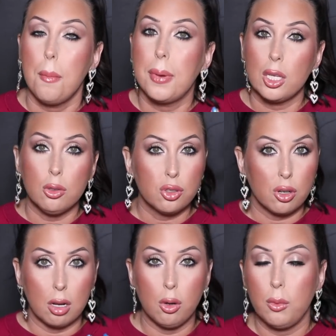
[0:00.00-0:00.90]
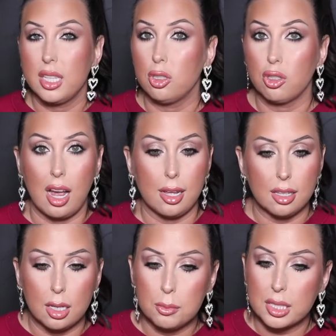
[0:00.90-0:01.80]
but you struggle with the dry
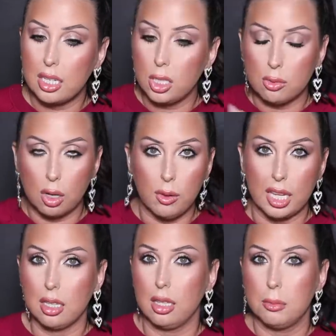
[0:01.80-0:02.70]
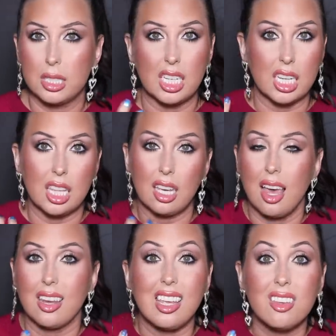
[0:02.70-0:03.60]
lips and you don't like a lipstick that kind of